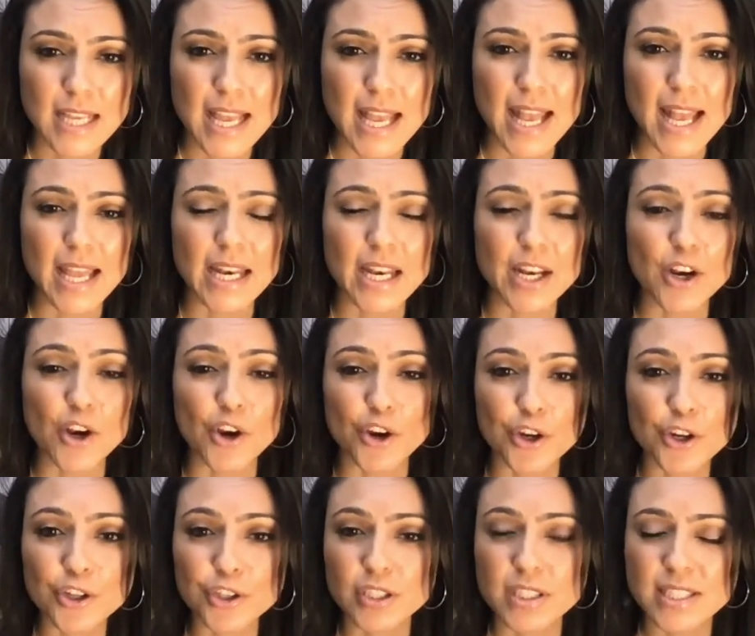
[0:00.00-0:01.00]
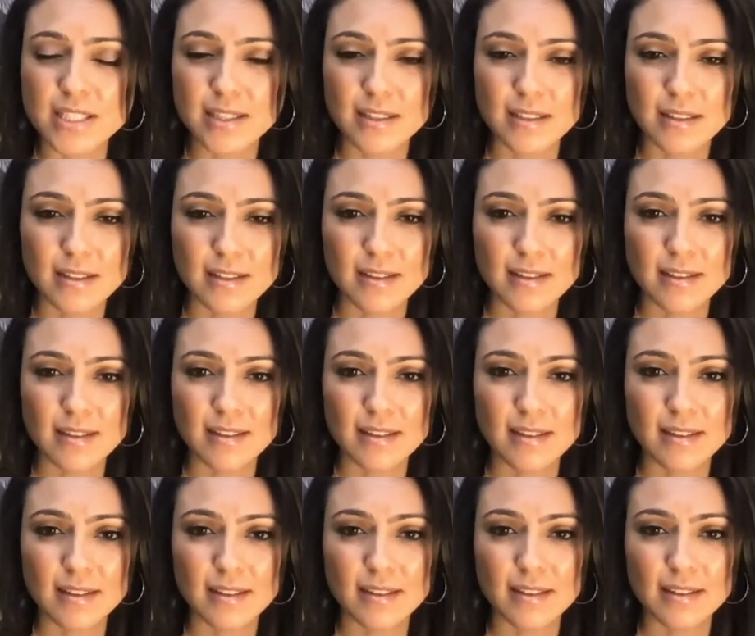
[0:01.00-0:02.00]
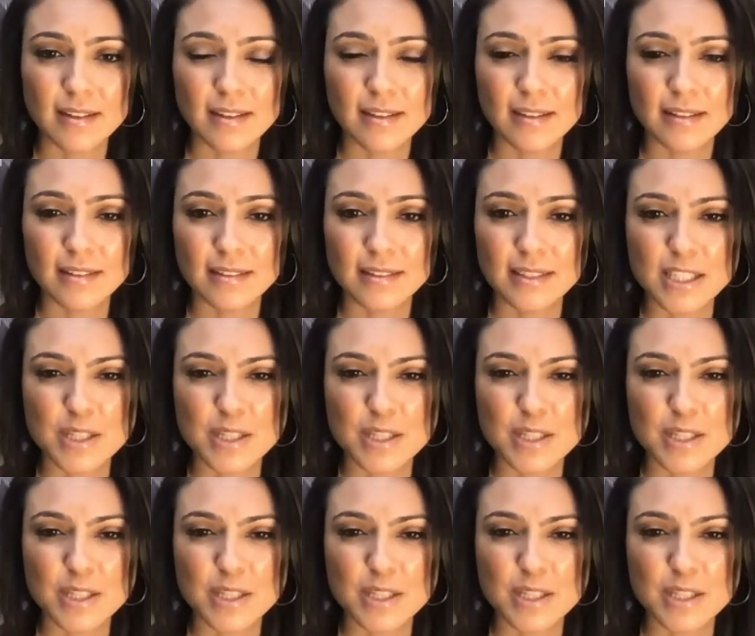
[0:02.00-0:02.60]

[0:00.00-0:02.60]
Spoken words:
And it hurt to